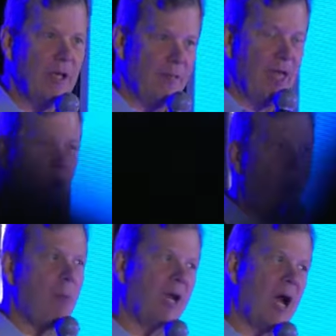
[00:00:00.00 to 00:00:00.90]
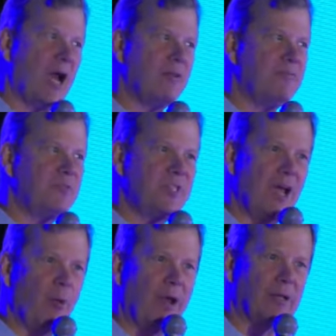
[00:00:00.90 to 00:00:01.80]
Then Obama kind of segued
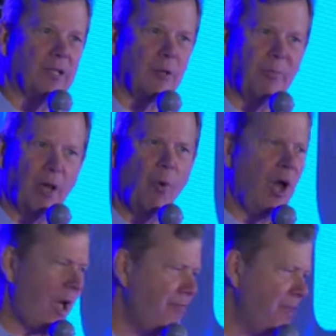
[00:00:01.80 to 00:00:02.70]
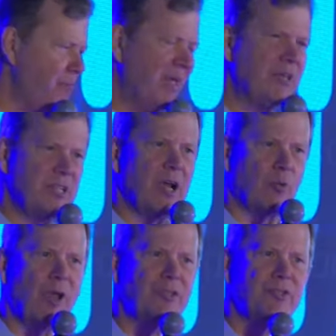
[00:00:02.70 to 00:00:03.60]
a little bit. Well, I think big tech
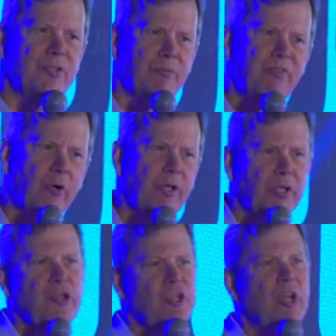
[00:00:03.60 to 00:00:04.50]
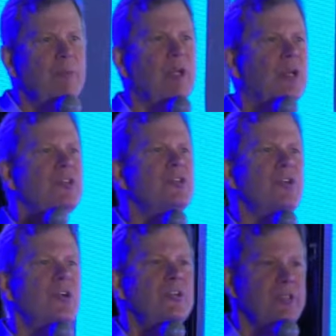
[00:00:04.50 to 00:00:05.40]
raises some very legitimate
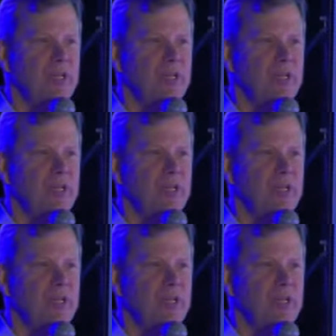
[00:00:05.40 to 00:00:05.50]
concerns